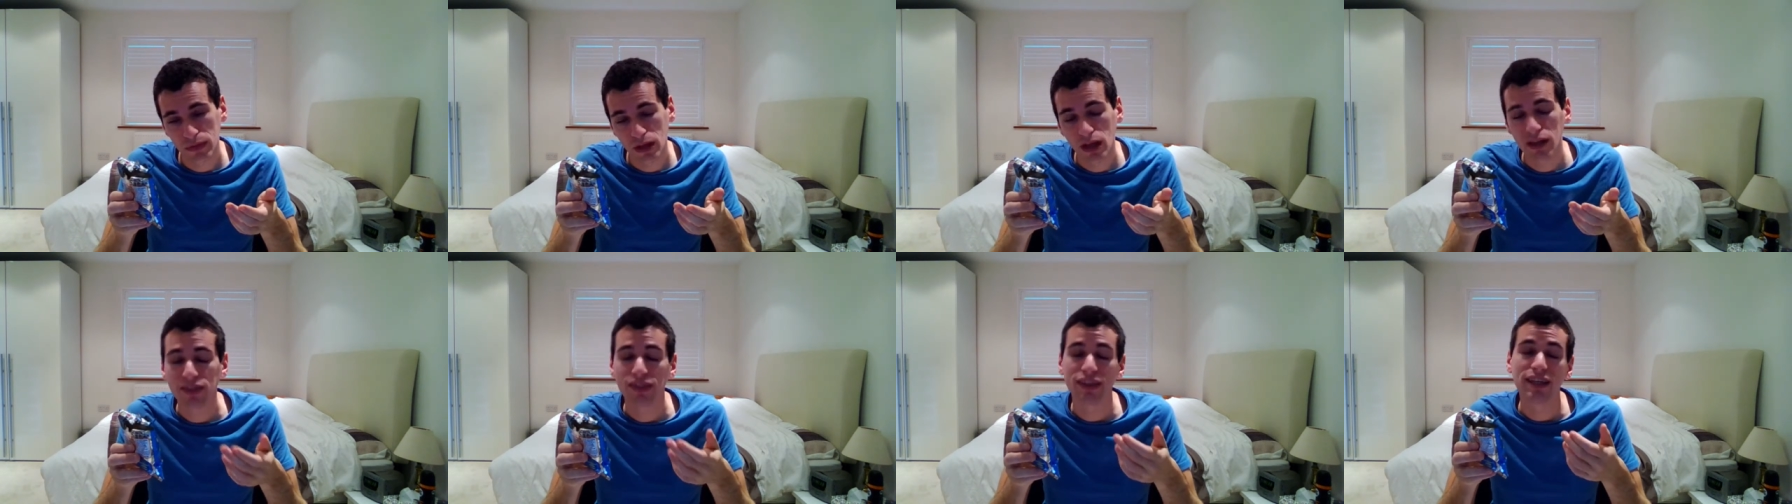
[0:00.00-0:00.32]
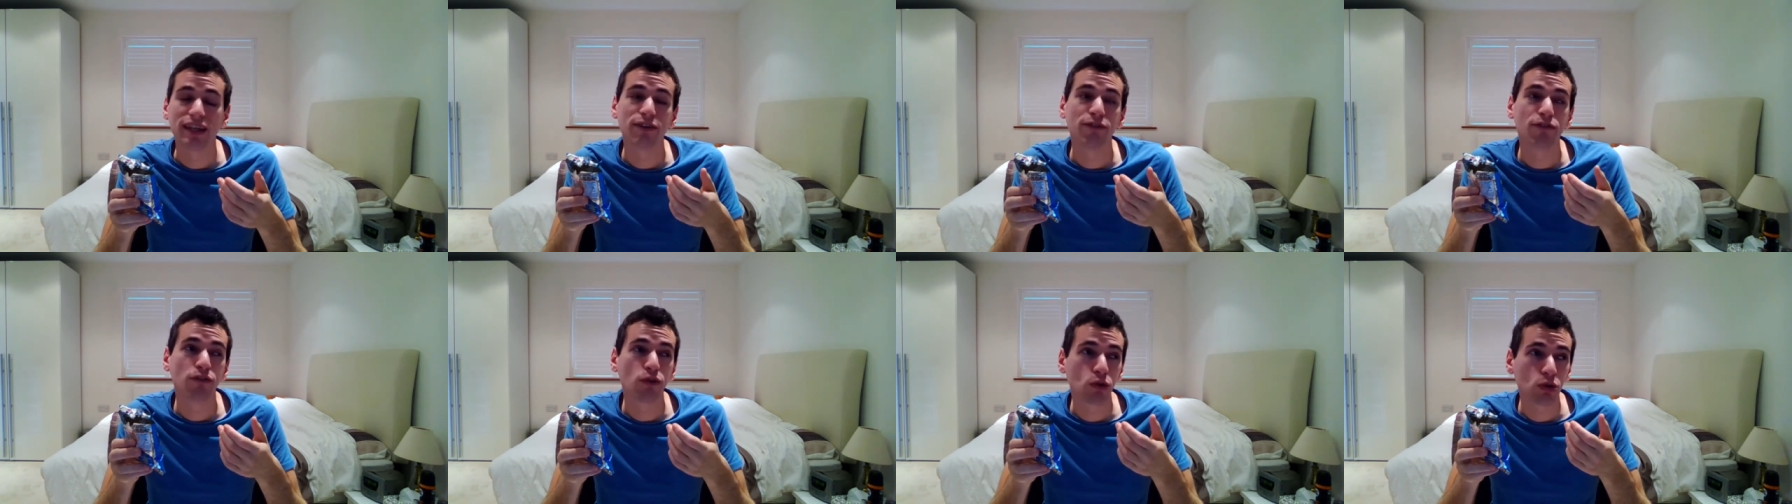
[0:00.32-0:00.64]
The
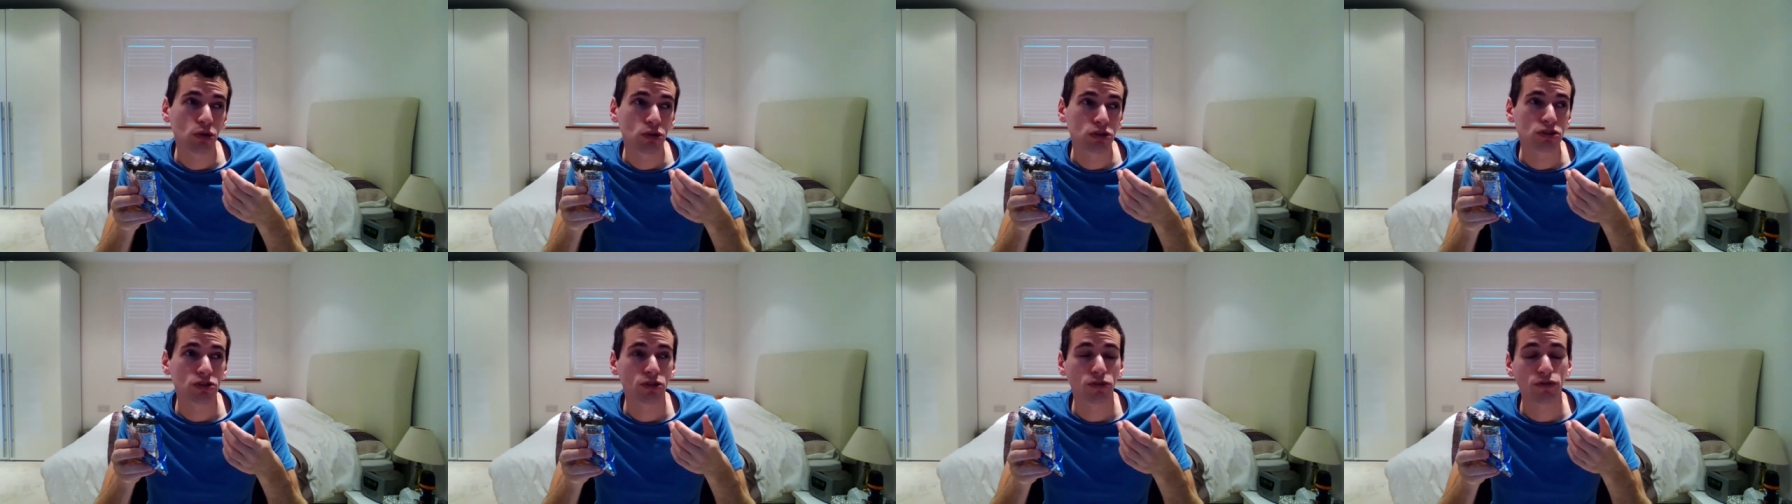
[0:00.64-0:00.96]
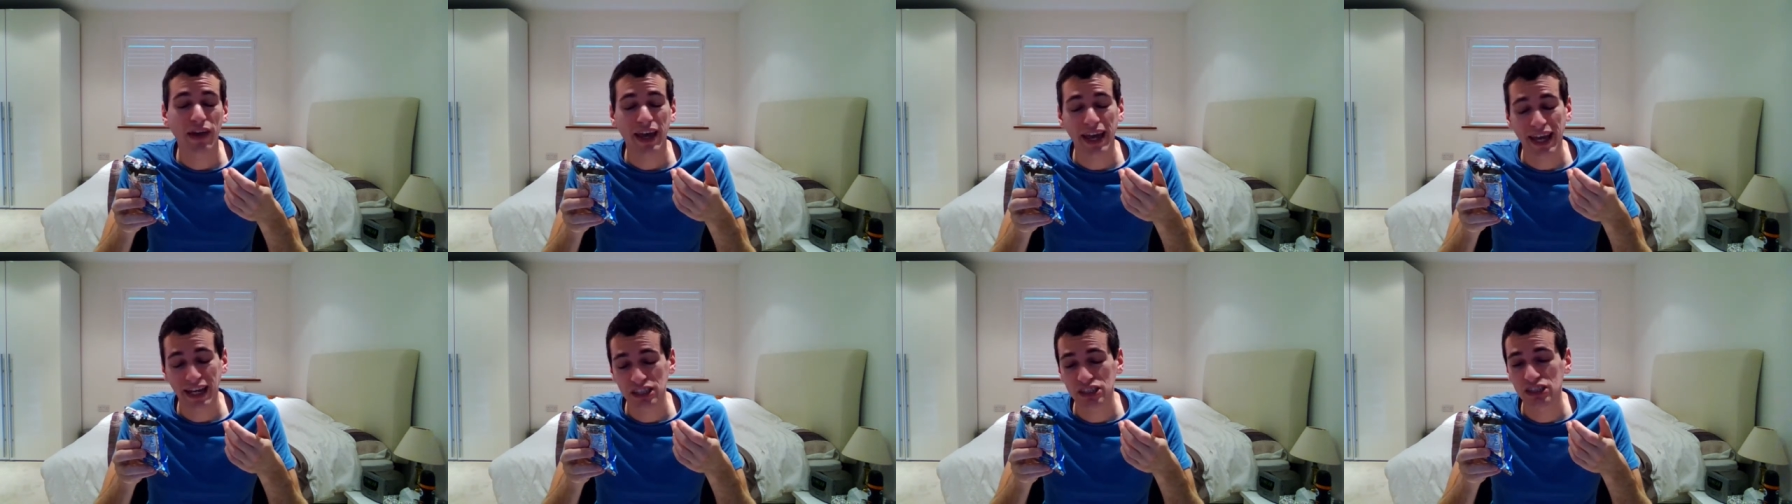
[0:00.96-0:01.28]
thought of
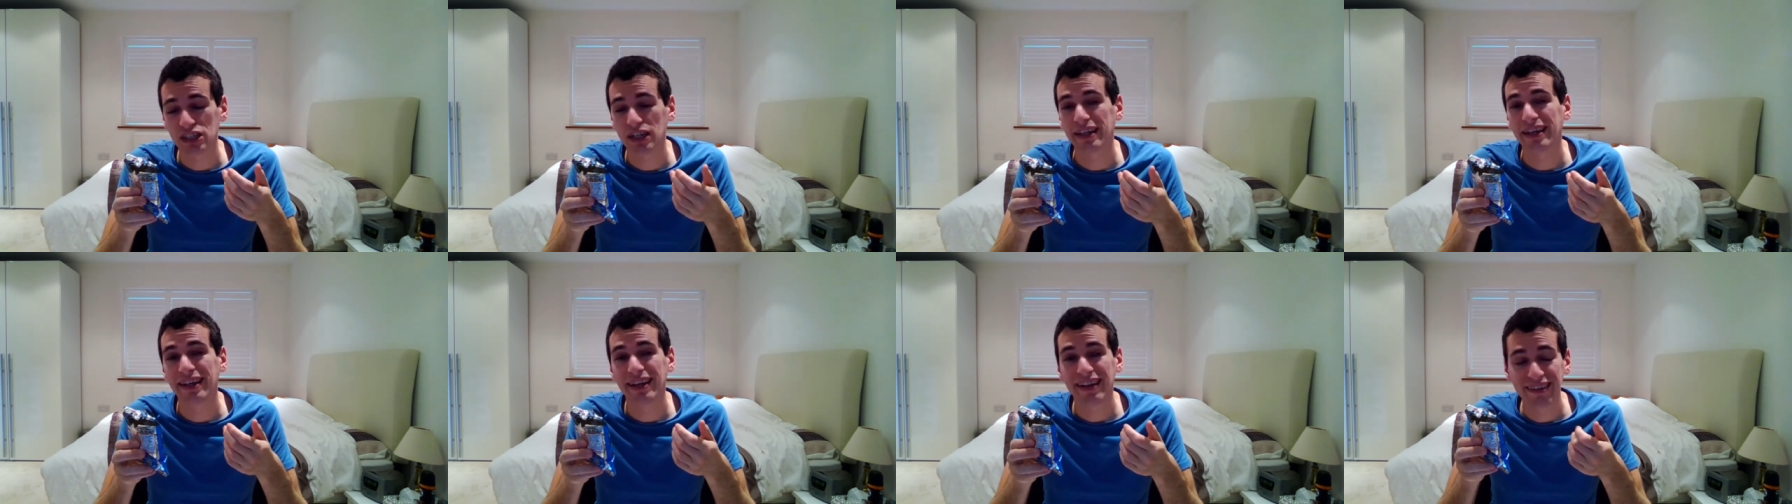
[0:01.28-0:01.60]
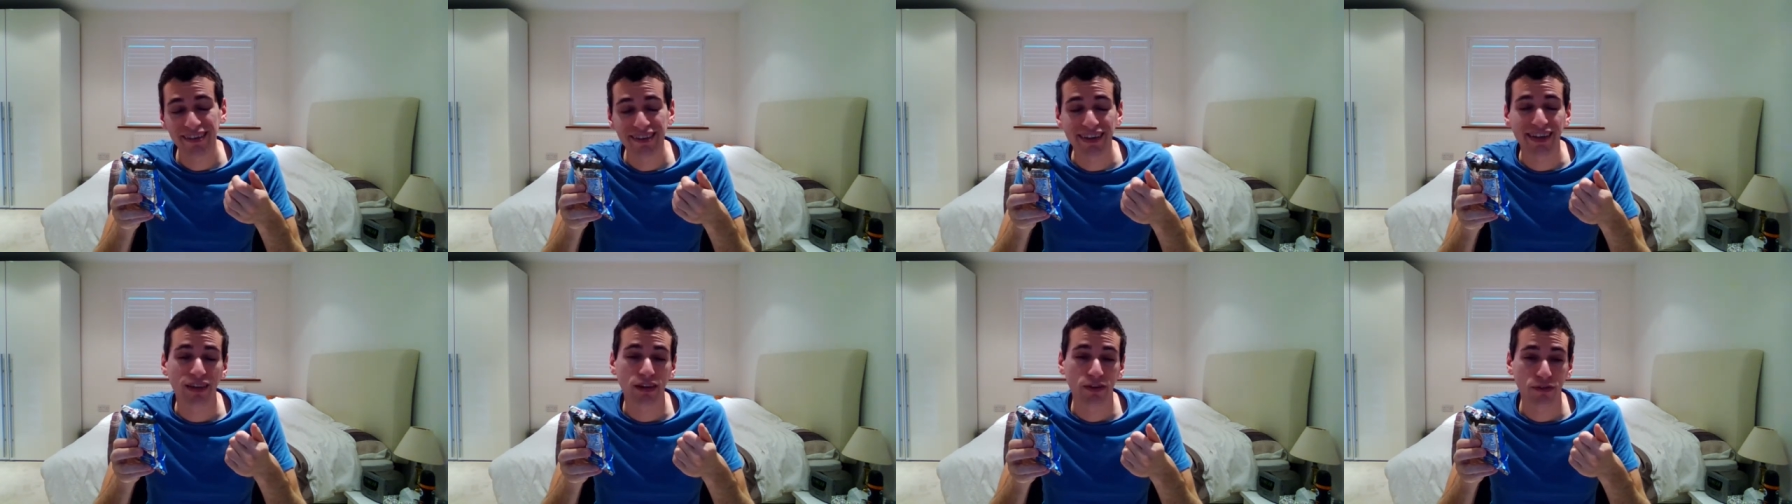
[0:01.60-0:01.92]
actually
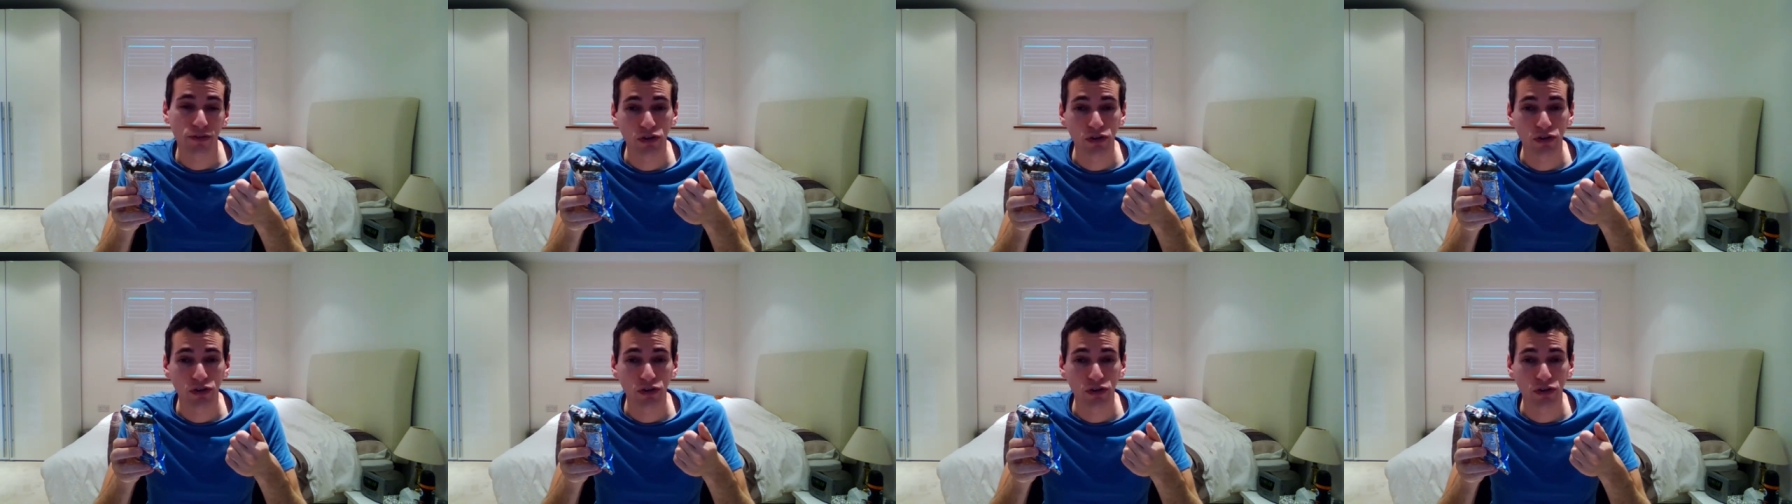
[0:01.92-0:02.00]
eating the